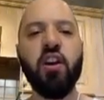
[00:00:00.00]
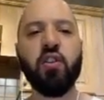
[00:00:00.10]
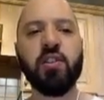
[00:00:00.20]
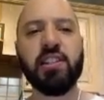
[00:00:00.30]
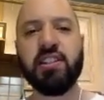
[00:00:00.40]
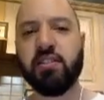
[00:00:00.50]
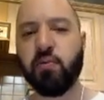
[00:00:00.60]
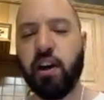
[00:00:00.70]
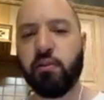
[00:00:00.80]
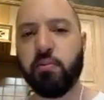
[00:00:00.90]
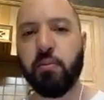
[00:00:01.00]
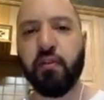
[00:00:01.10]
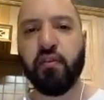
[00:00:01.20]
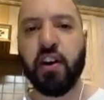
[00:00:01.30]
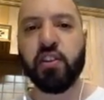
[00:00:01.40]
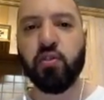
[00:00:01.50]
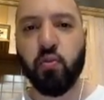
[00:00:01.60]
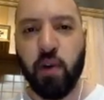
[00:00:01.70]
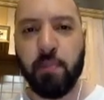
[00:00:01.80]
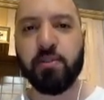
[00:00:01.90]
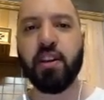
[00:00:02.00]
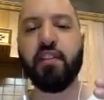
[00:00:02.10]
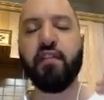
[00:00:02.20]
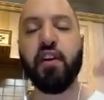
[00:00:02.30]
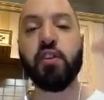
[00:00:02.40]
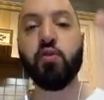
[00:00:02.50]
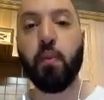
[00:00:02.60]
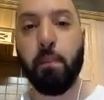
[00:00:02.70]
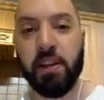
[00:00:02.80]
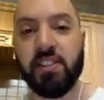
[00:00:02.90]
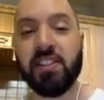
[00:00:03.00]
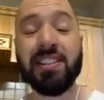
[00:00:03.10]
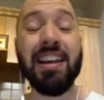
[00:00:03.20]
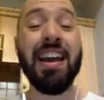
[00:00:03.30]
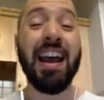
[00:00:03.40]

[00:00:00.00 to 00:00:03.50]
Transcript: Content is what helps people find your website, find your business.